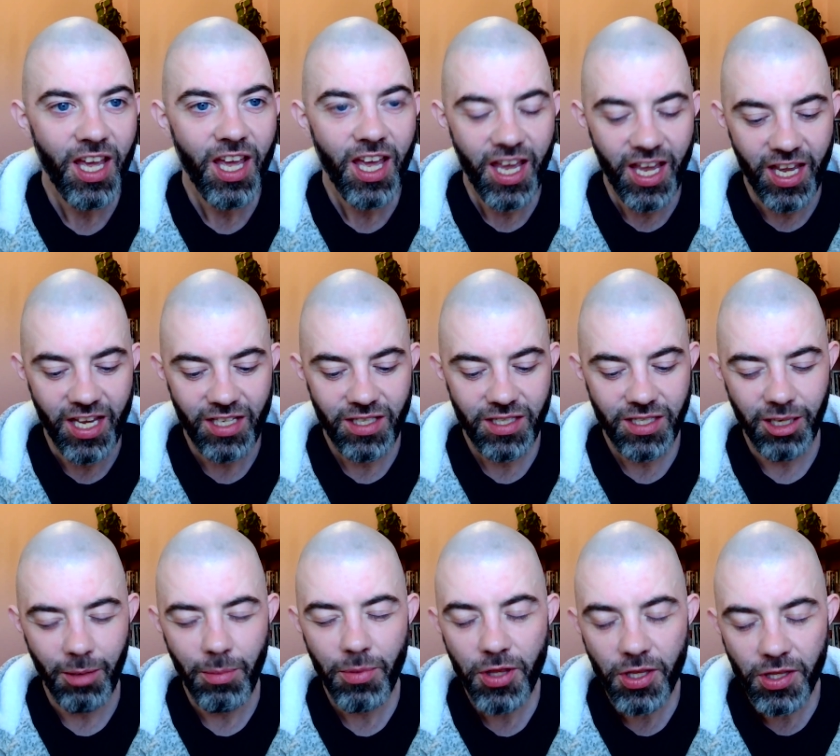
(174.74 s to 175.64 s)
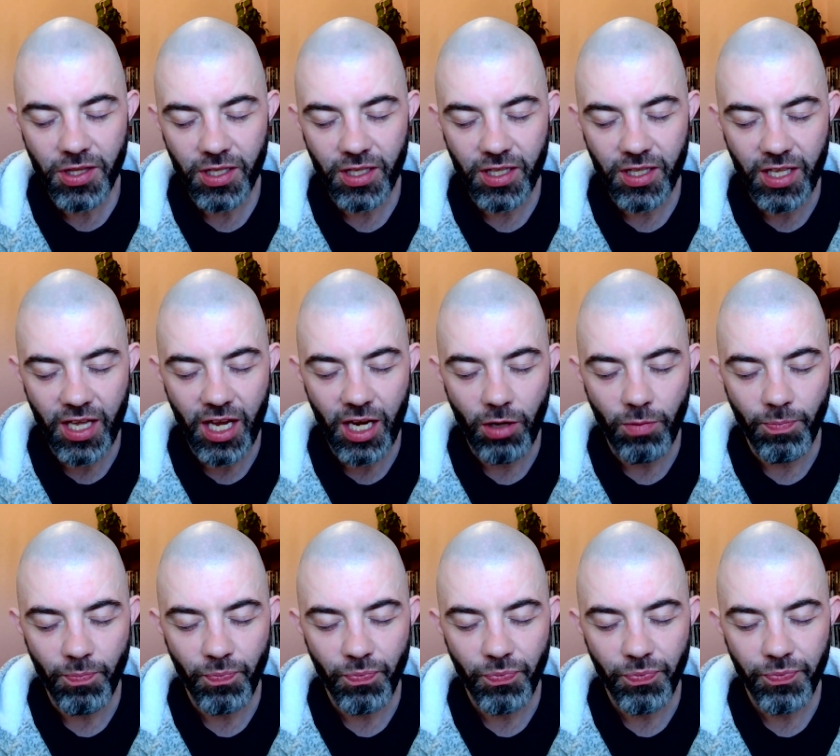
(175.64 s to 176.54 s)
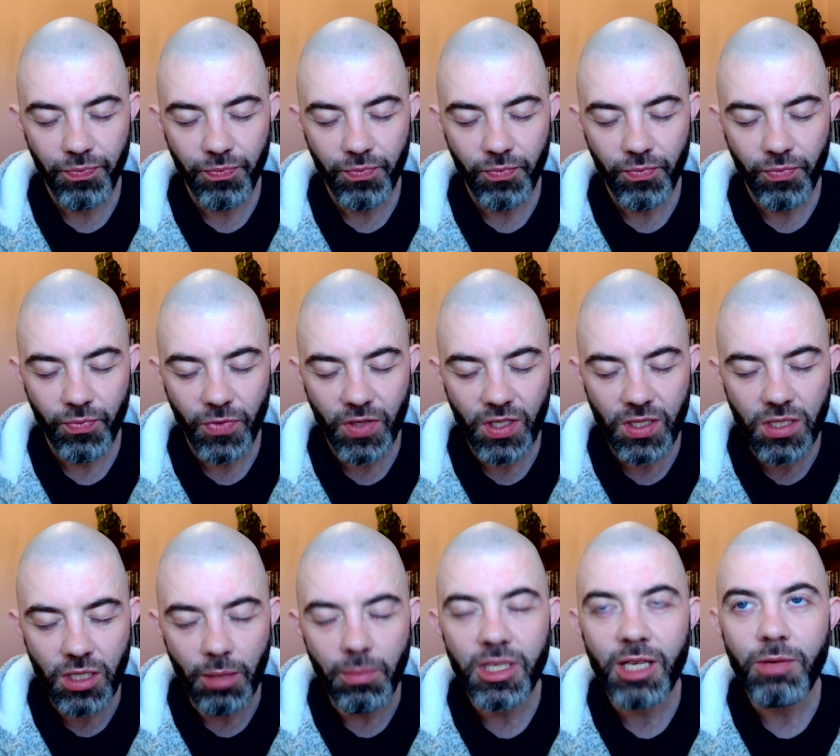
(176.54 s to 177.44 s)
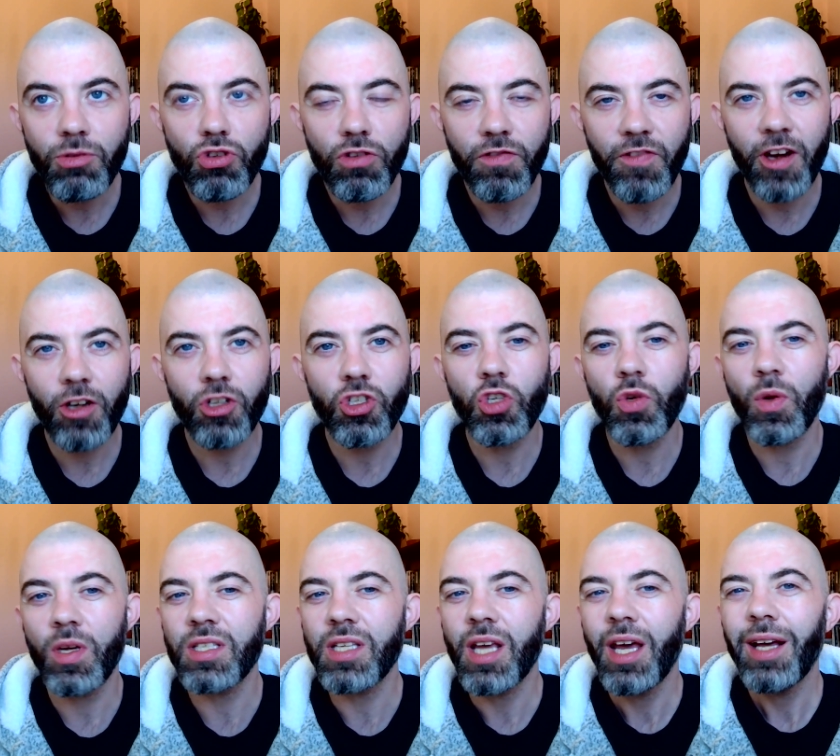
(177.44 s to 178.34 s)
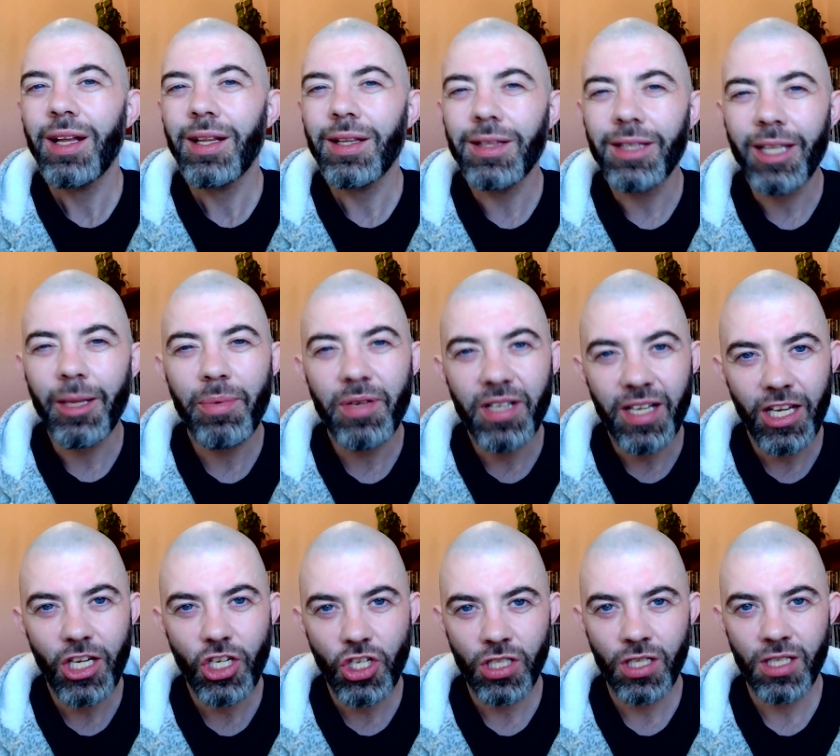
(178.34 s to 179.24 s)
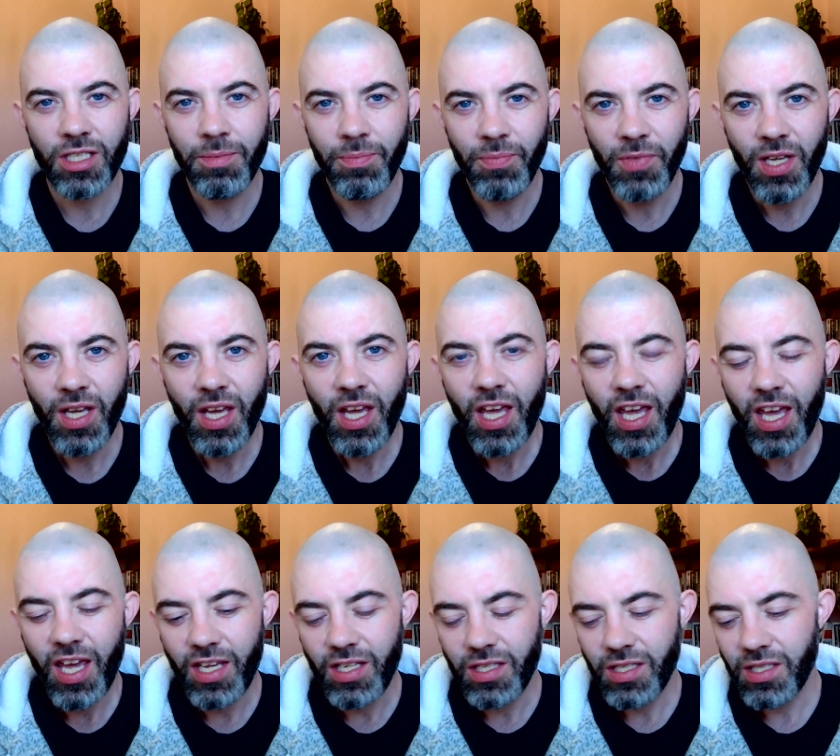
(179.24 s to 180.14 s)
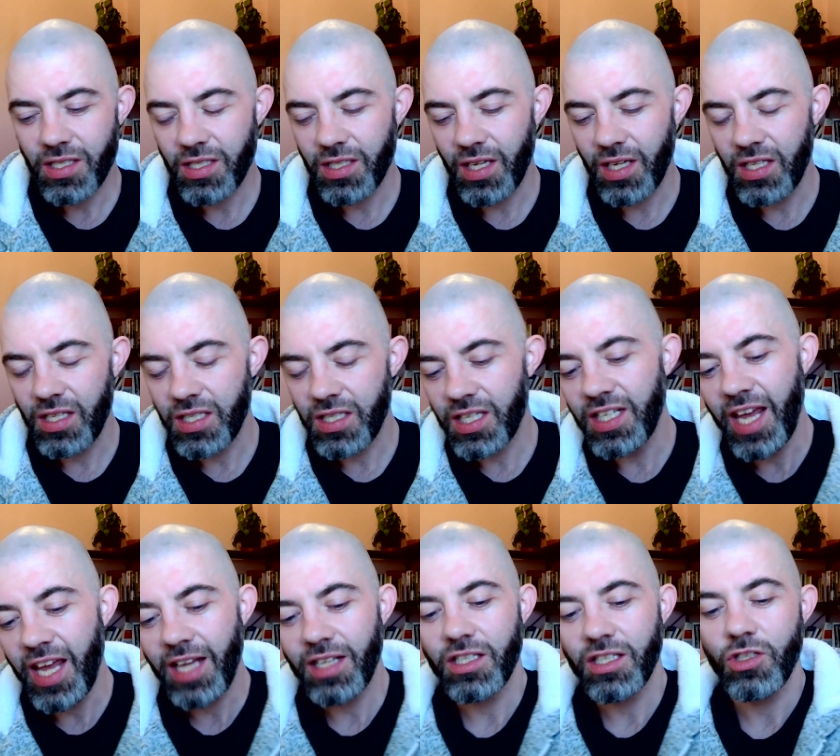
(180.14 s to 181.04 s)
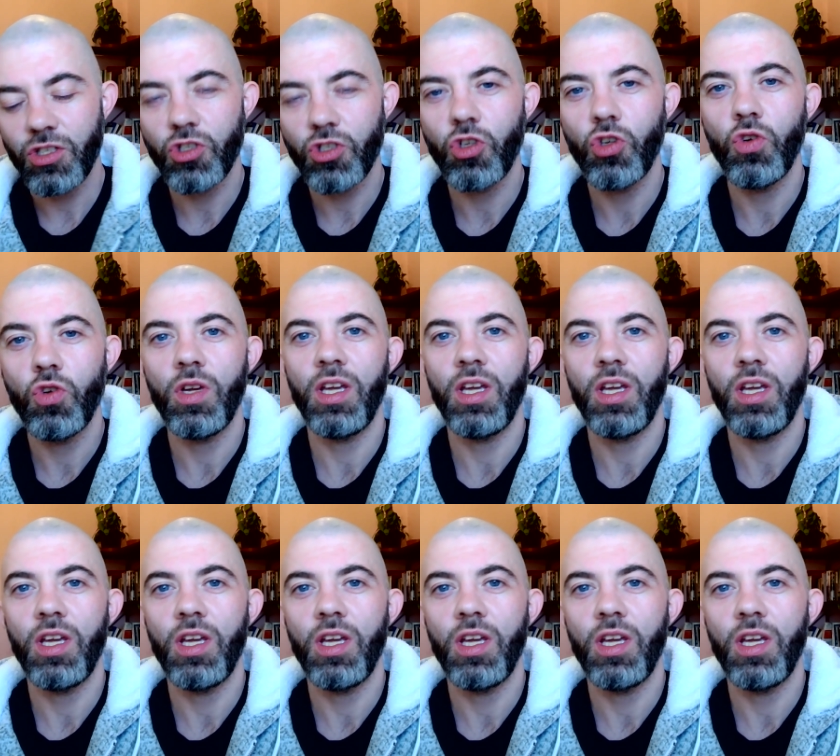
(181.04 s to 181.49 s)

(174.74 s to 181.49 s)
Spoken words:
is something that's sometimes referred to as liberationism. It's connected to